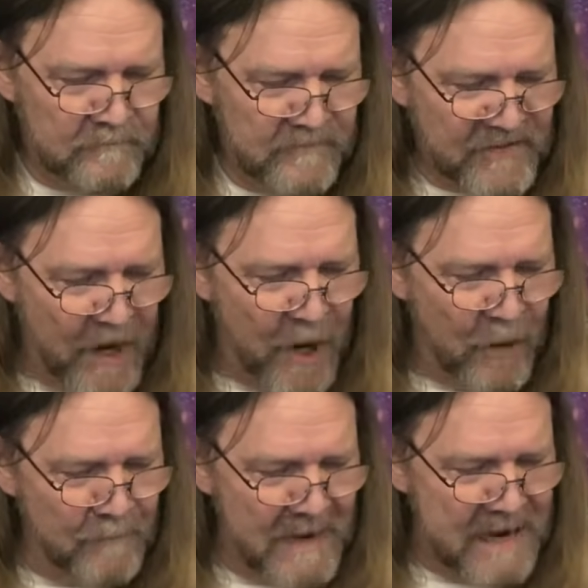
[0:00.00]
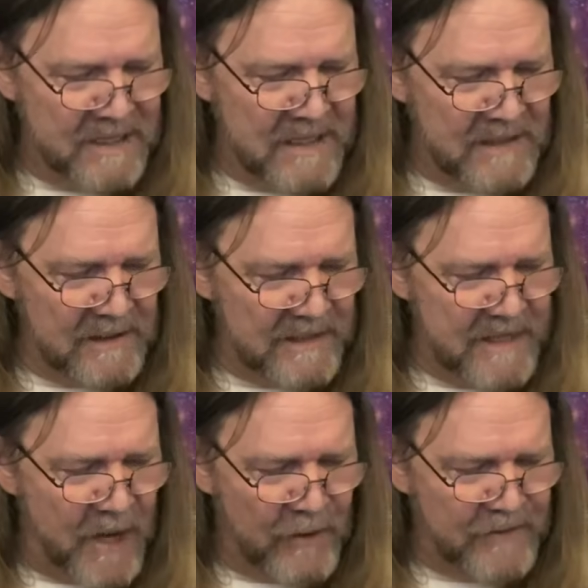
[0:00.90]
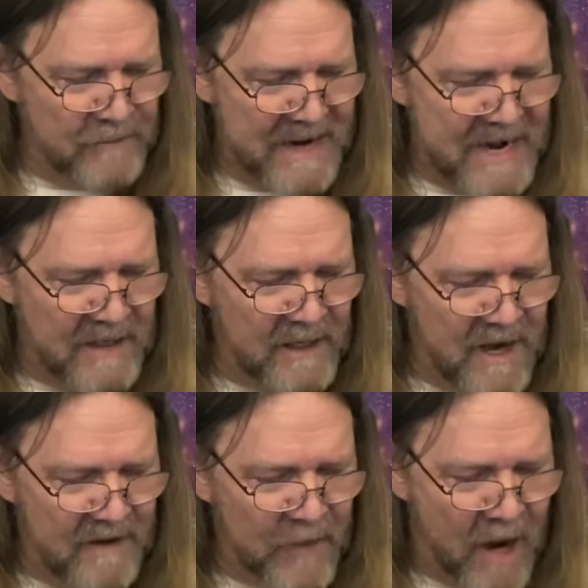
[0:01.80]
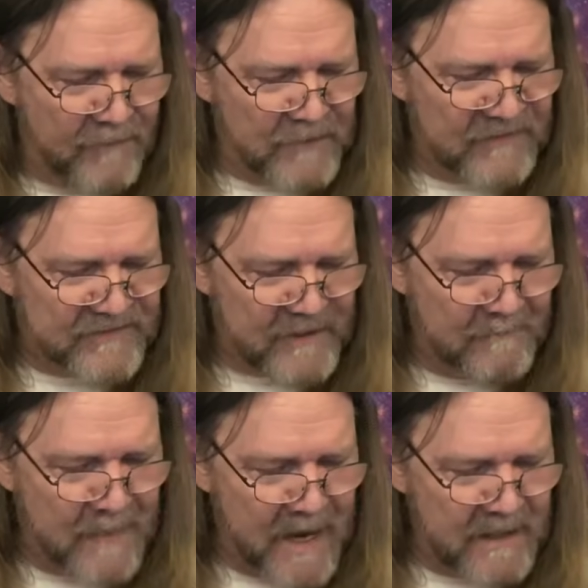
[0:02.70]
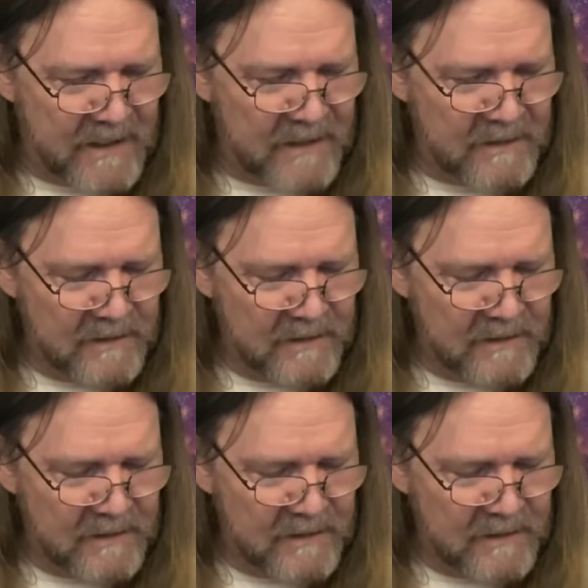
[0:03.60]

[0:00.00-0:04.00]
So maybe, Leo, you made a love offer to somebody.